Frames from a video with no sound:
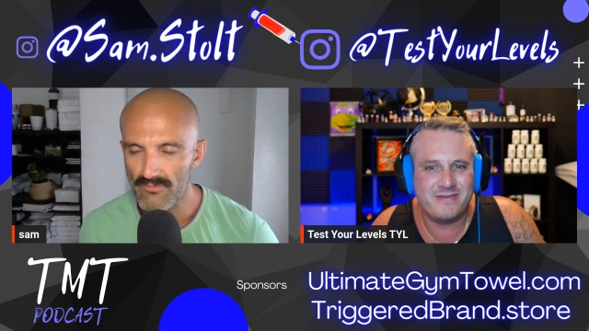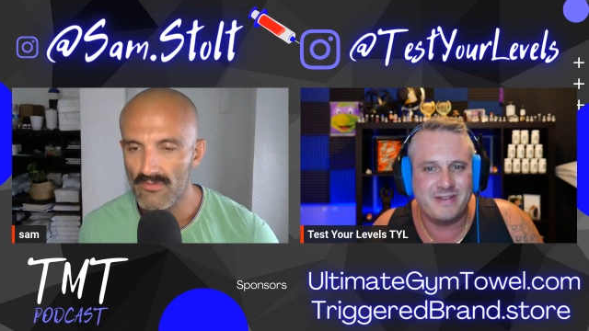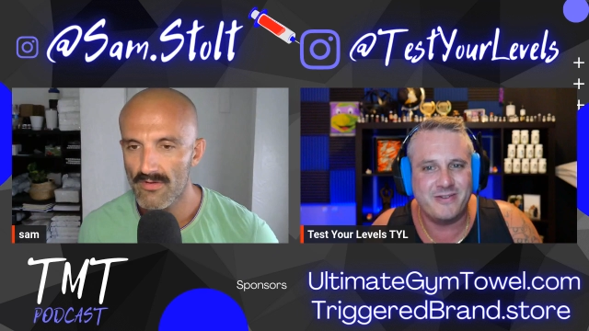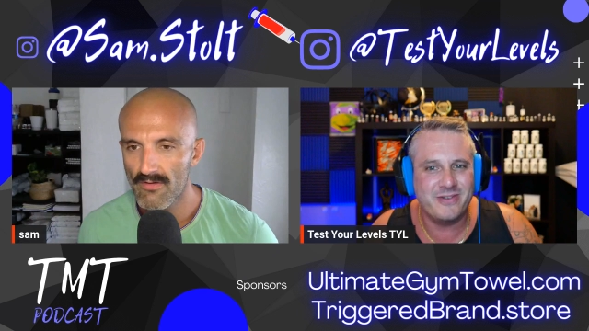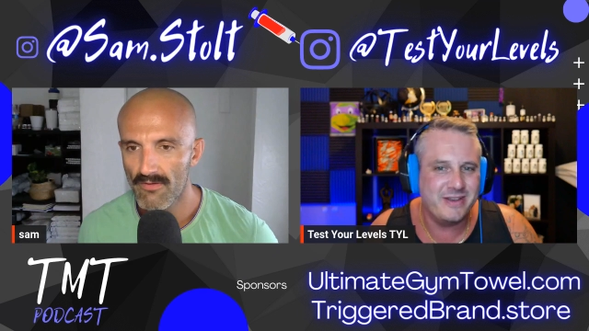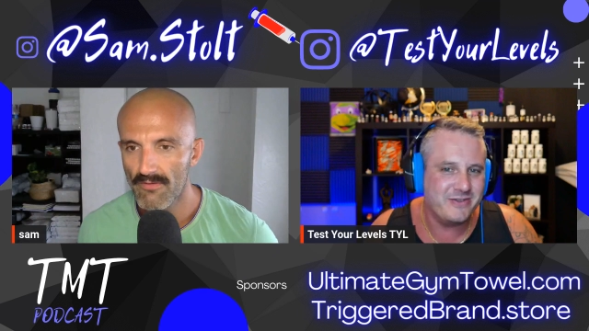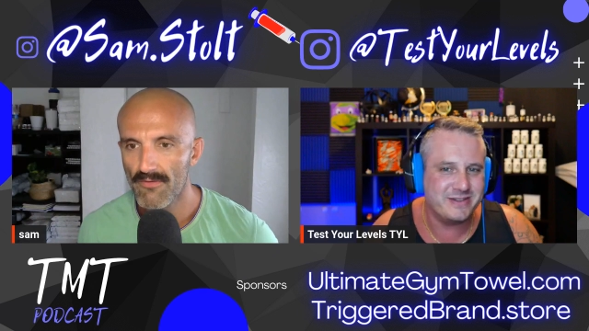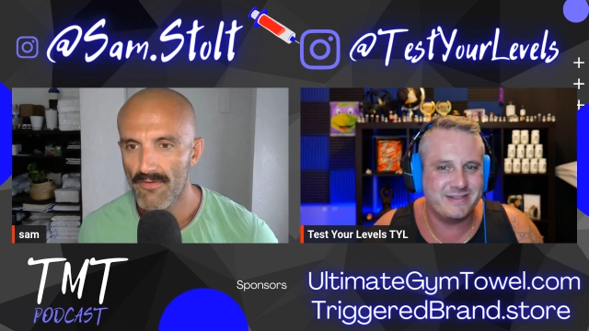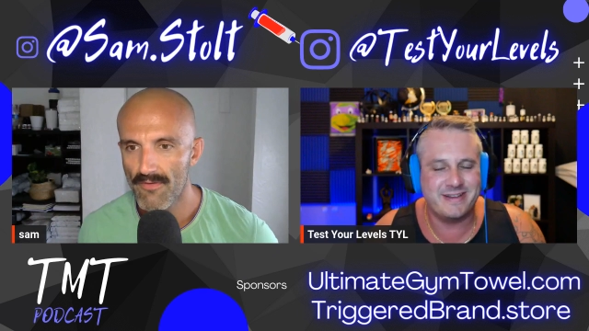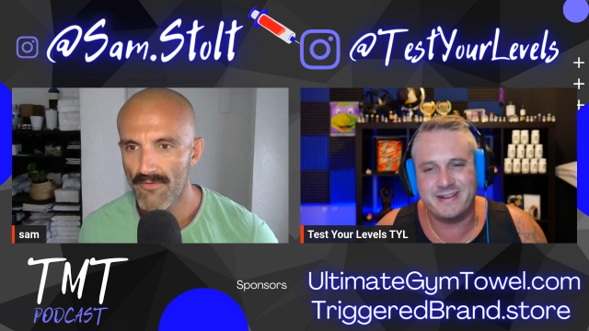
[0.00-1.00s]
Speaker 1: you only use
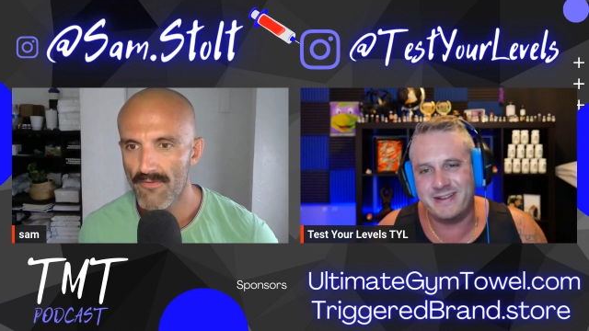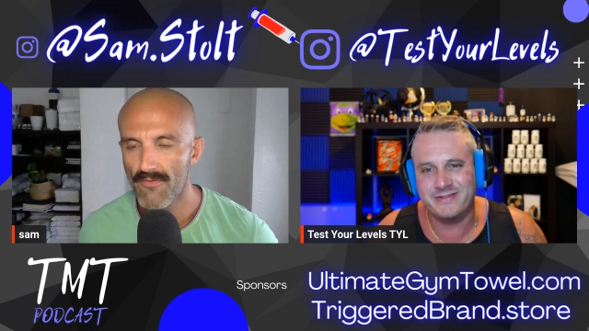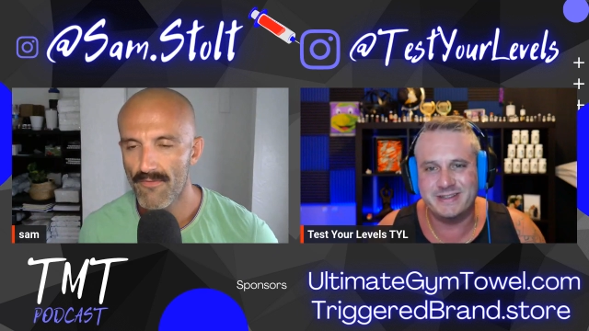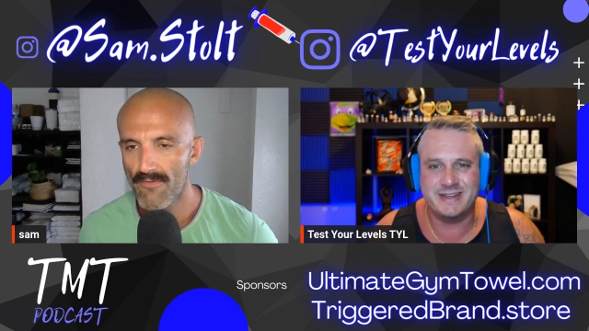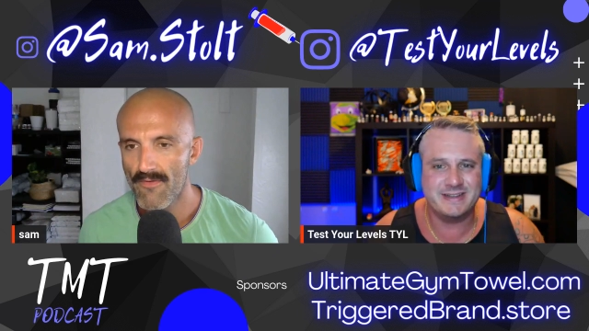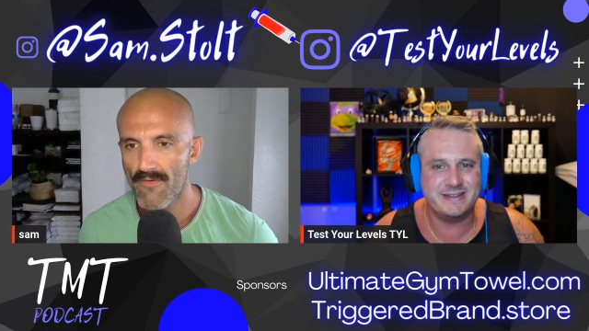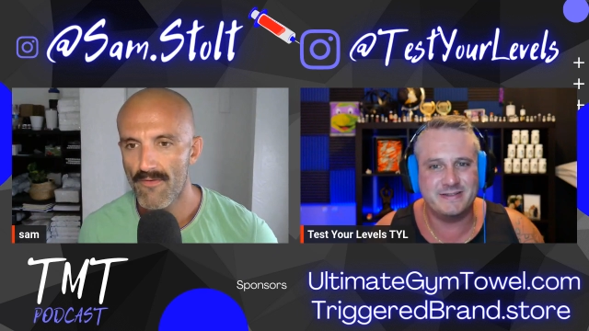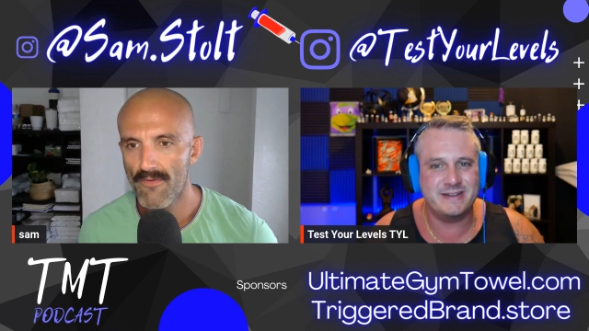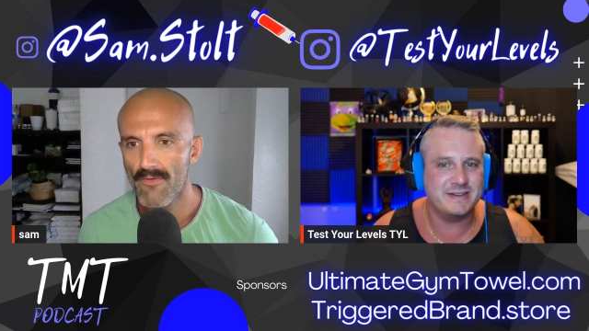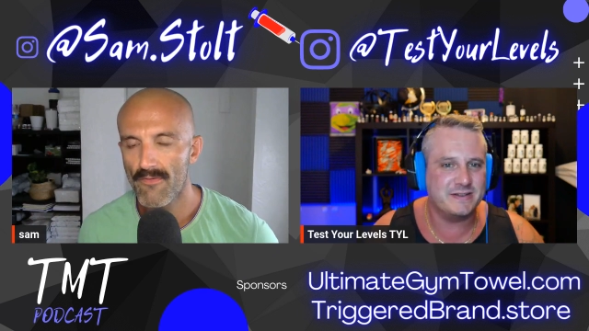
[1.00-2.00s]
it like, you know, six,
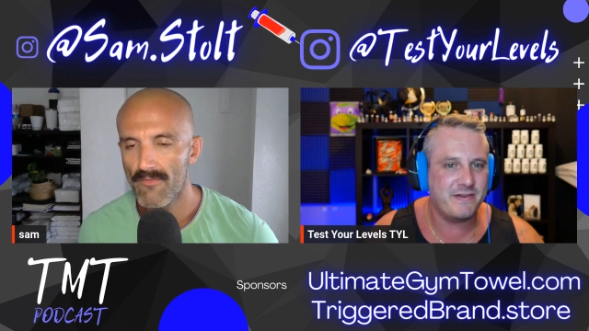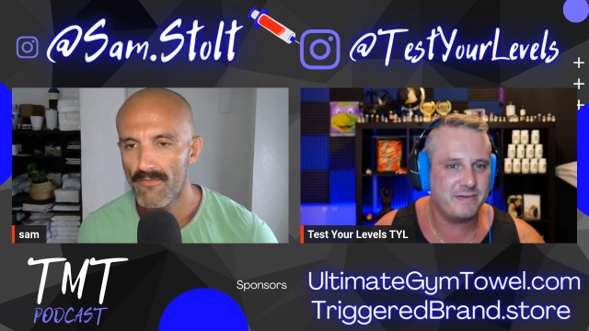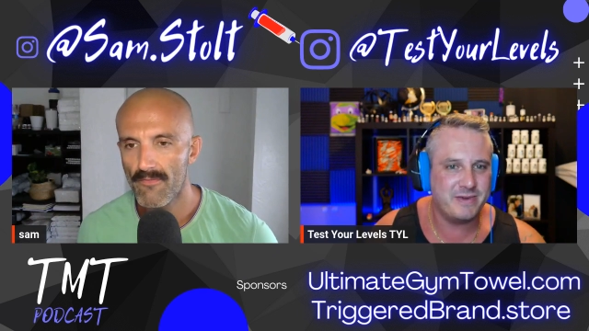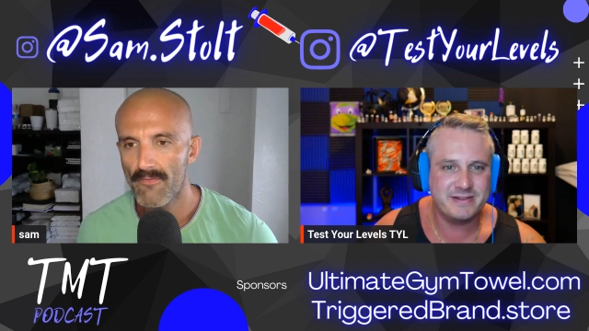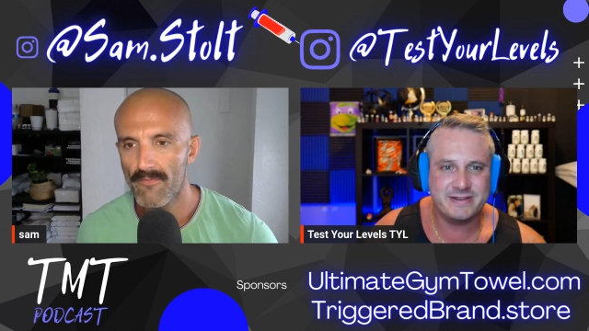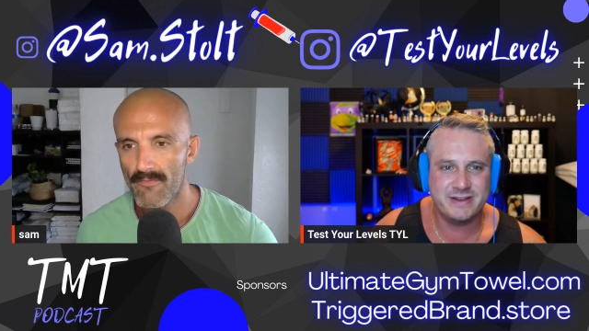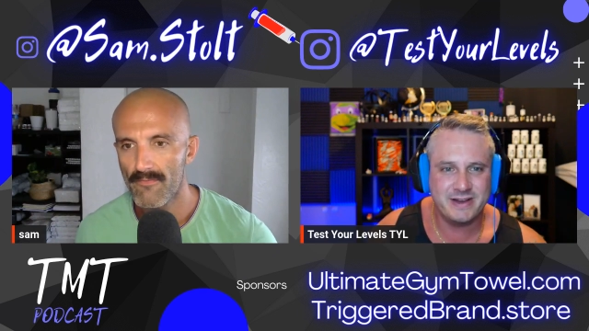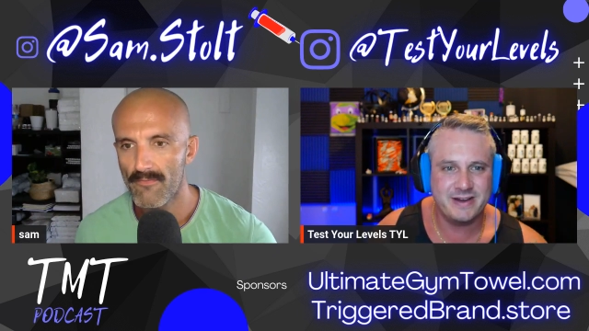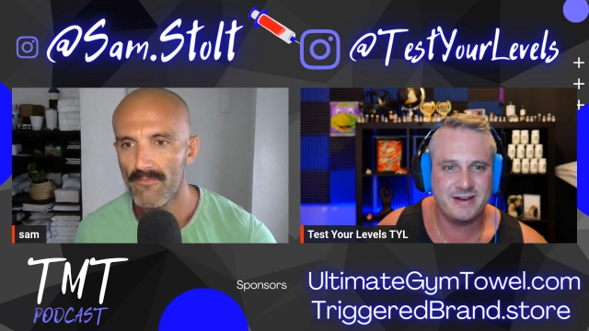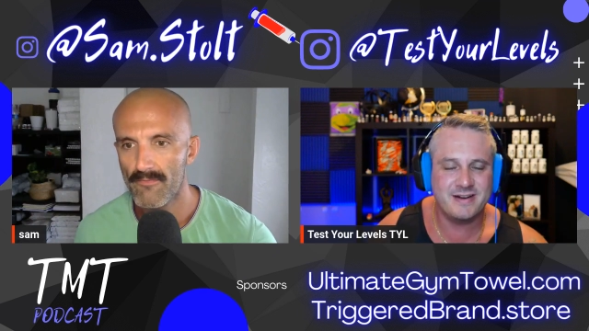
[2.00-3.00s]
six, seven months a
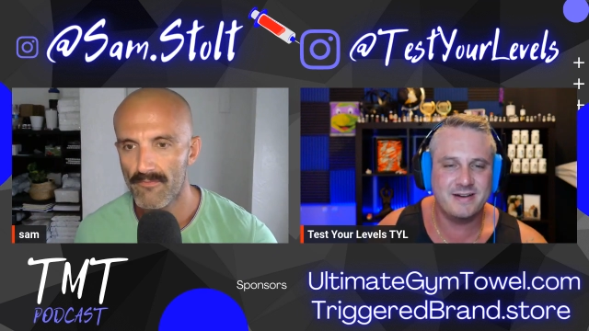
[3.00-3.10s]
year.